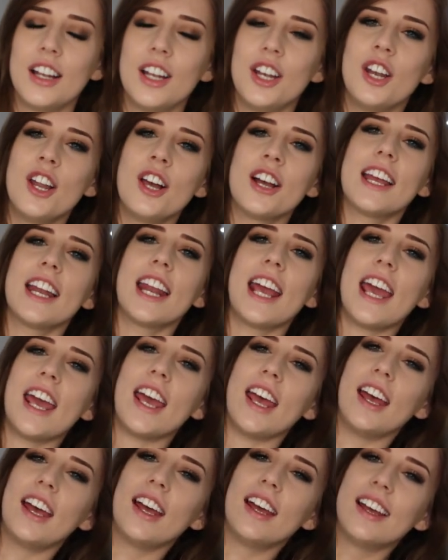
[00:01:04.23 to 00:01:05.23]
Look at
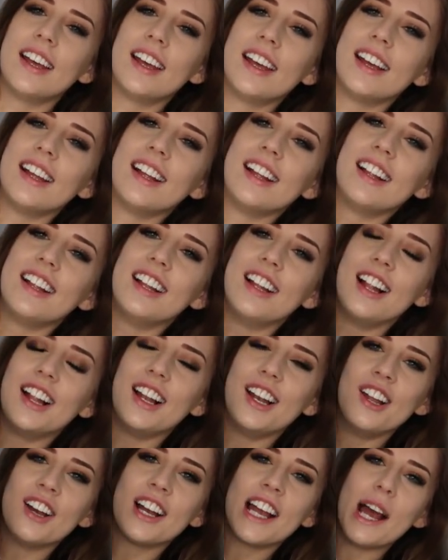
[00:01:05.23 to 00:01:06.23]
it!
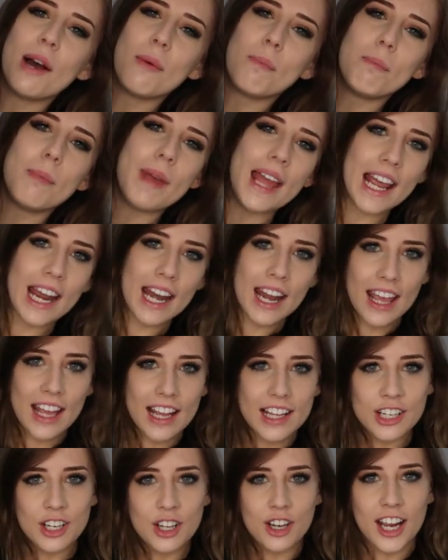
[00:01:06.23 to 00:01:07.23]
Look how big it
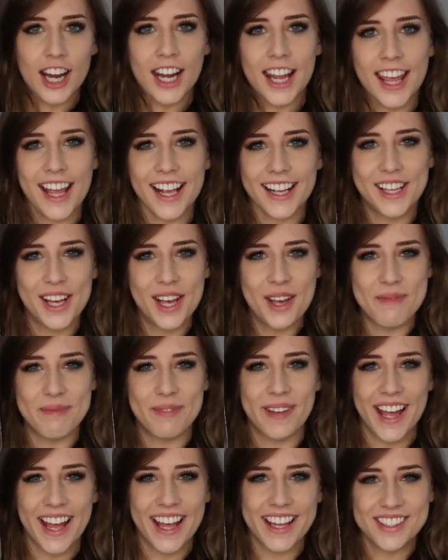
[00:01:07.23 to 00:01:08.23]
is! Look at it
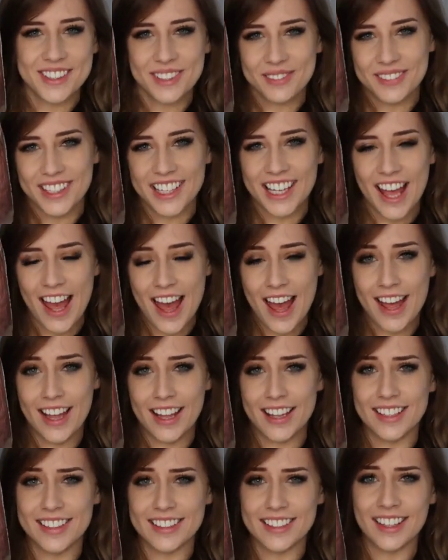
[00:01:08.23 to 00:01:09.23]
compared to my
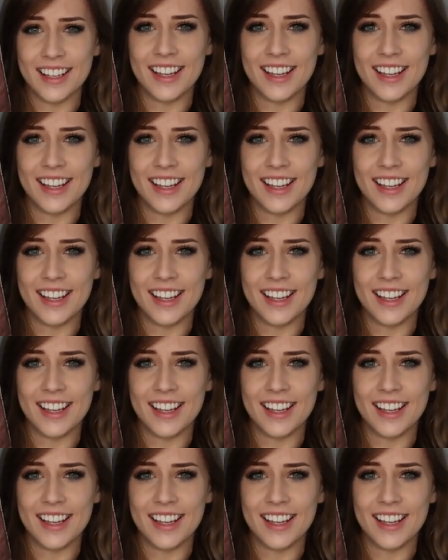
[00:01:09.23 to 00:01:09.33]
head.